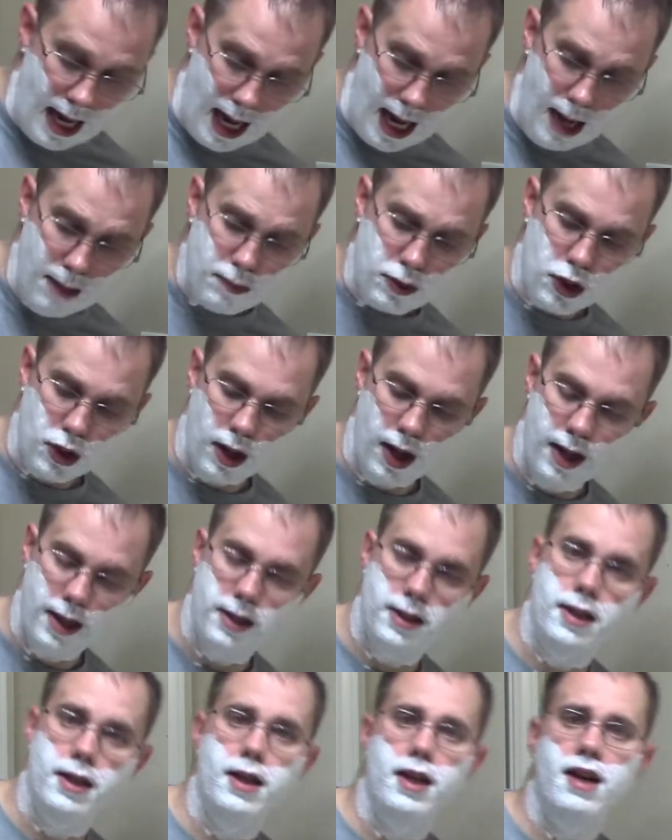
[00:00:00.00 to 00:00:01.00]
I'm trying
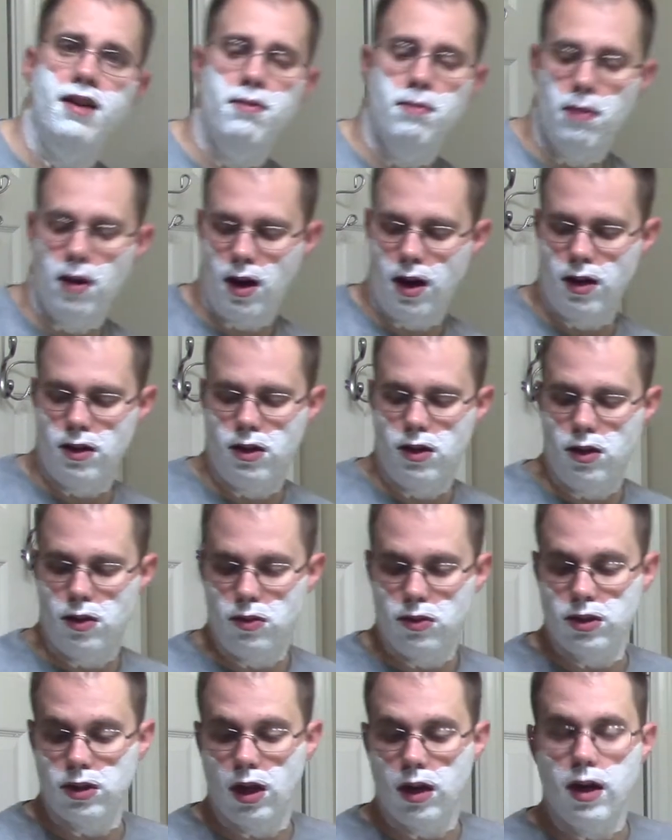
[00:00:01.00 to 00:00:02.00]
to get everybody to do
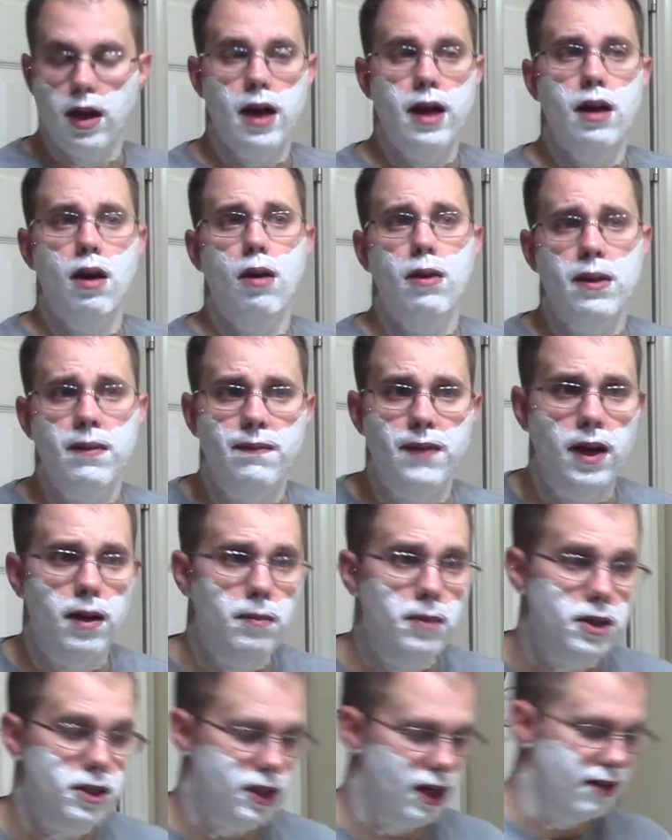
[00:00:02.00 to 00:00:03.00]
Sunday all in the
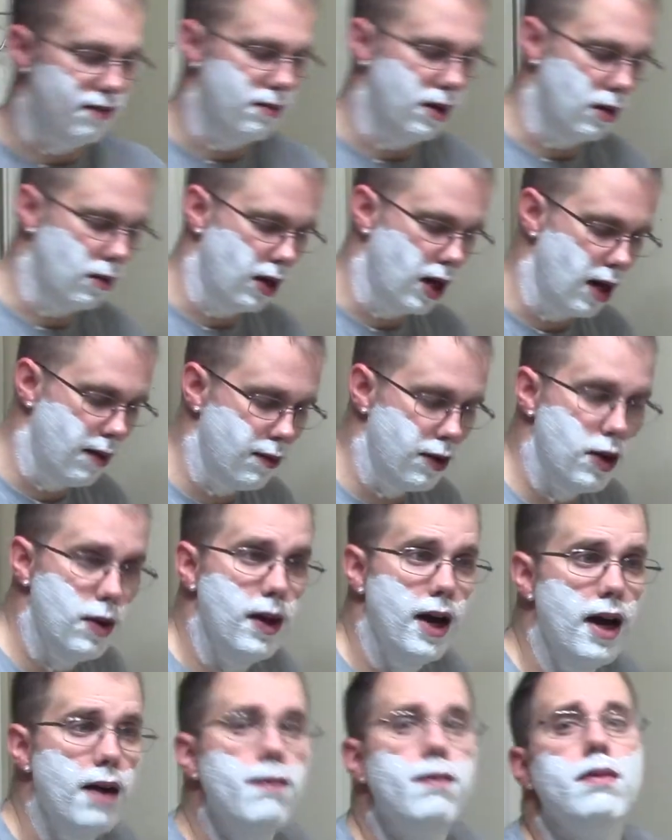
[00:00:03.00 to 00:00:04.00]
family shape. I mean, whatever you
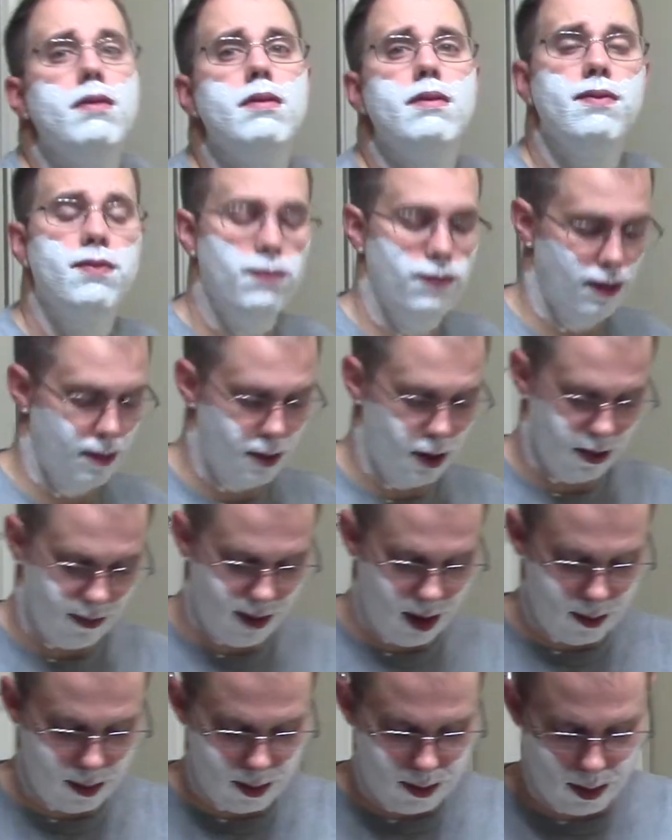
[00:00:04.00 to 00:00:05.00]
have from your
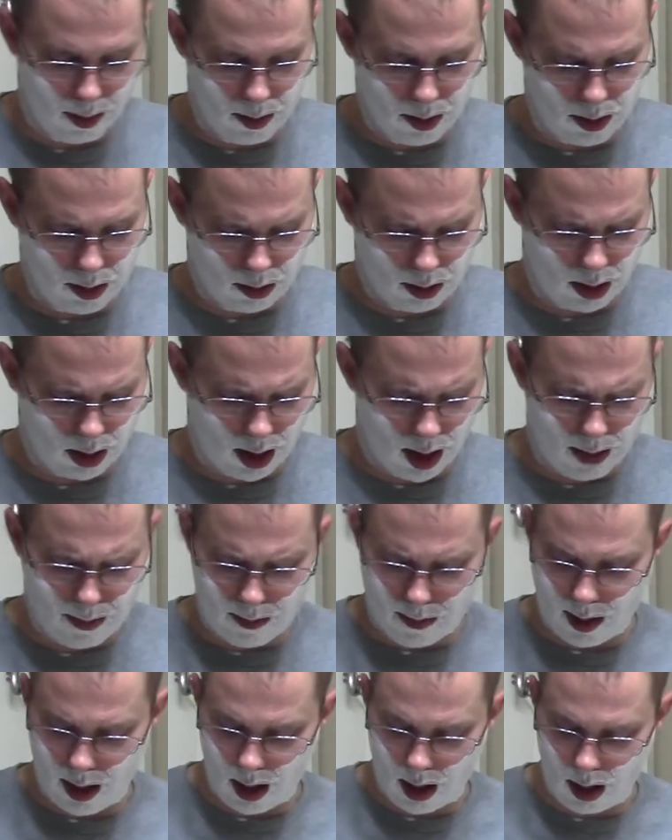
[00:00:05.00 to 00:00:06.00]
family members on Sunday,
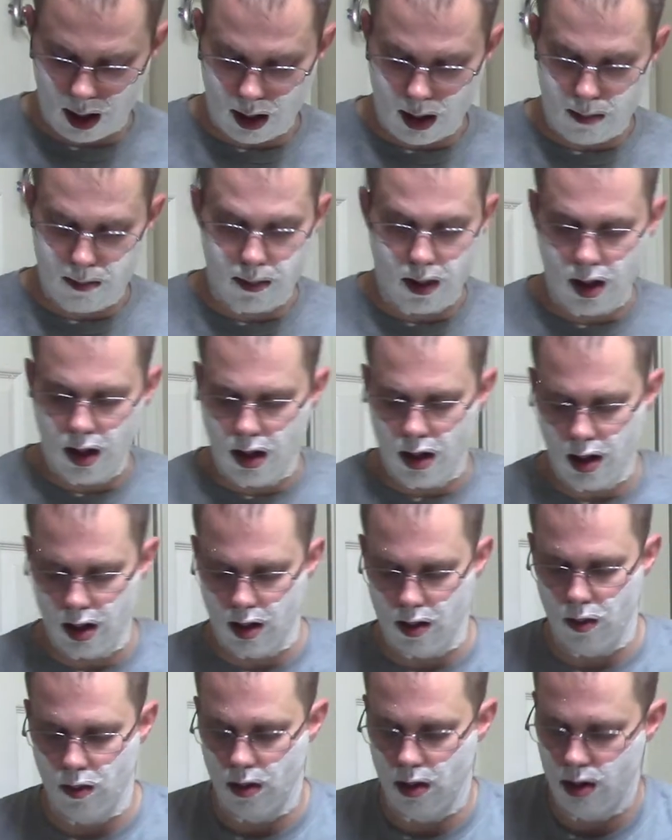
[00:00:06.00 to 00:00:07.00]
be it a, a
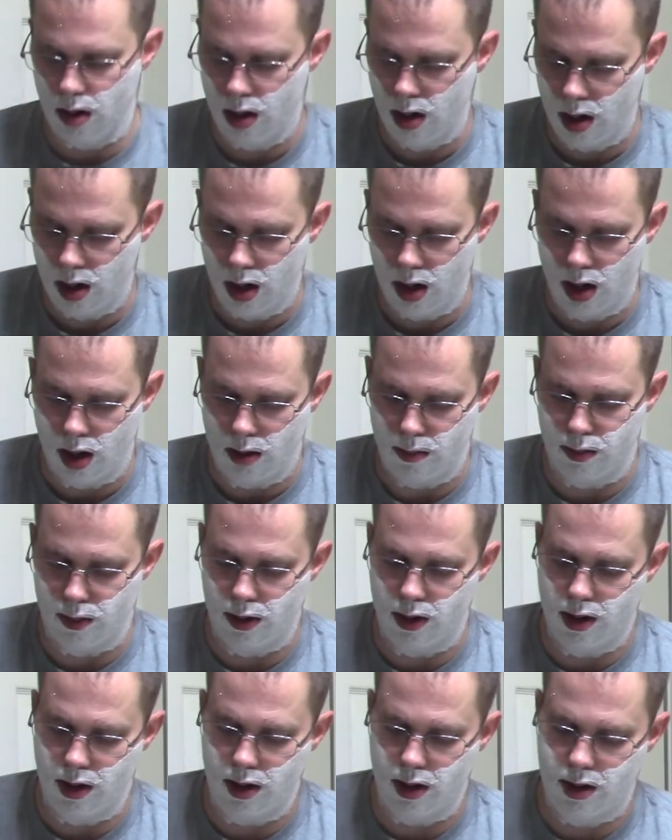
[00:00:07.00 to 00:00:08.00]
mug or a
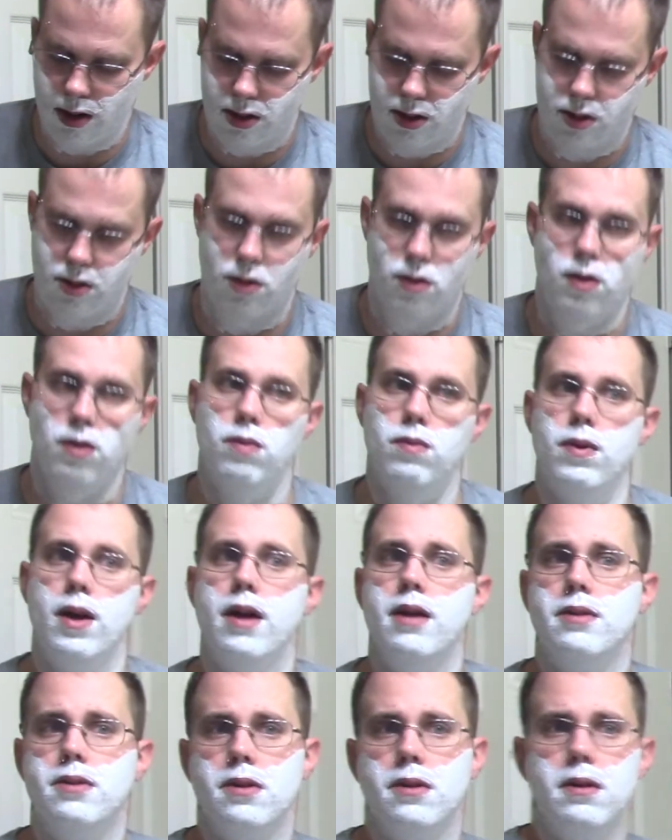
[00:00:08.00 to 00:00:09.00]
brush or a
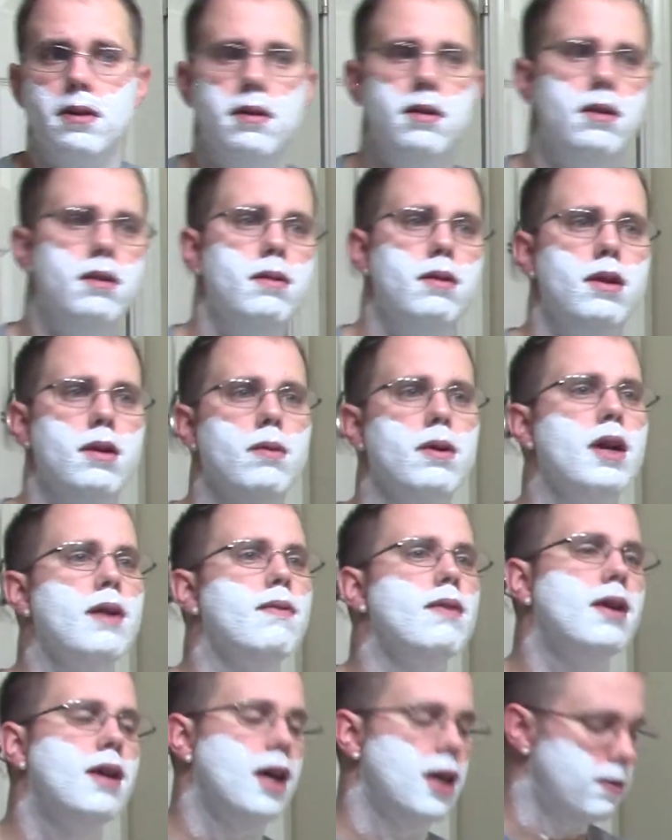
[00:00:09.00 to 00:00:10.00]
razor, you know, whatever
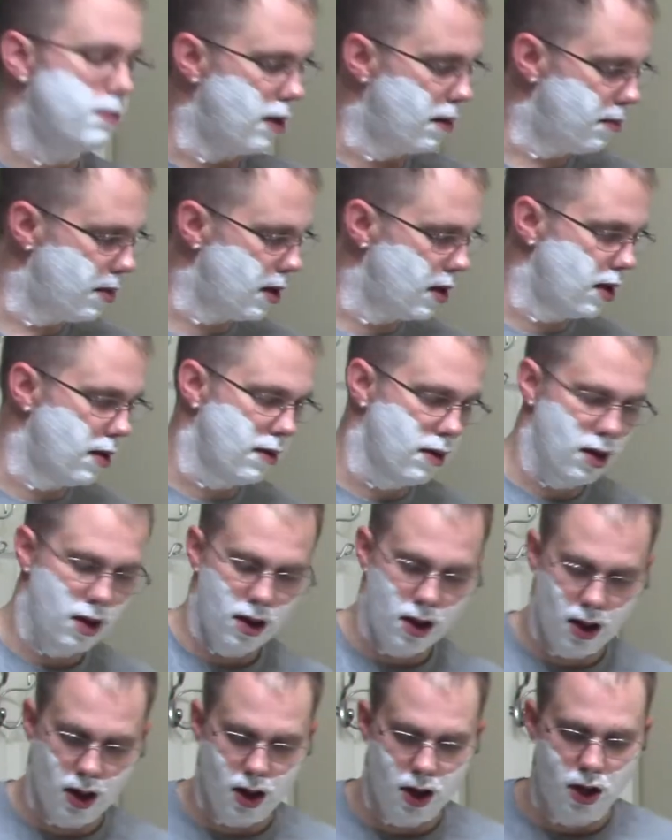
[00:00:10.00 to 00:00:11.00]
the case may be,
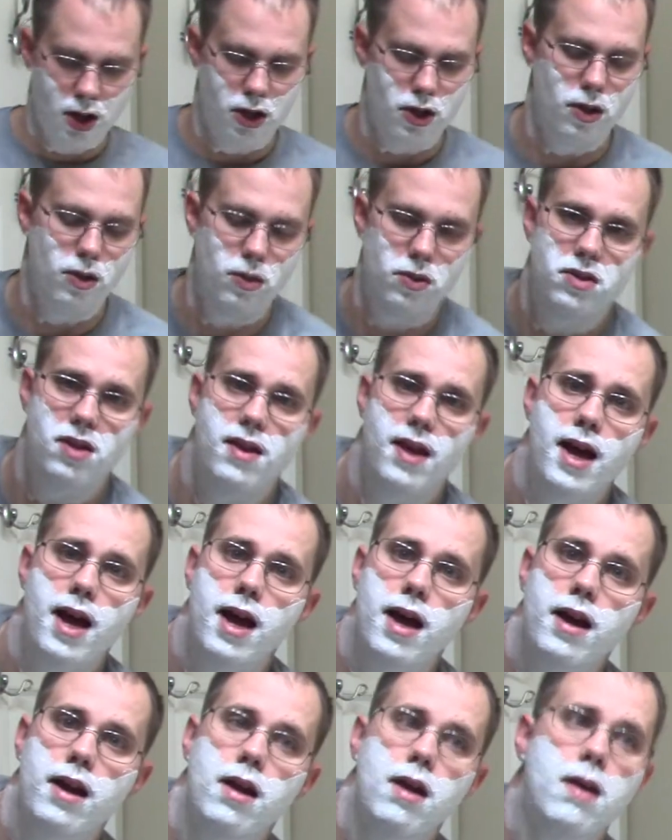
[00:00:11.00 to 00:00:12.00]
use
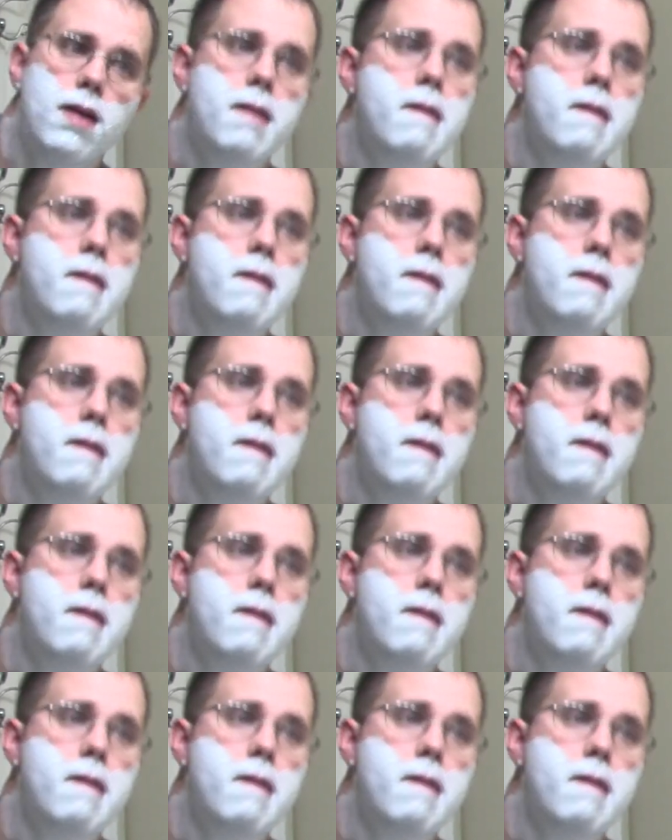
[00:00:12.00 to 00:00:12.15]
that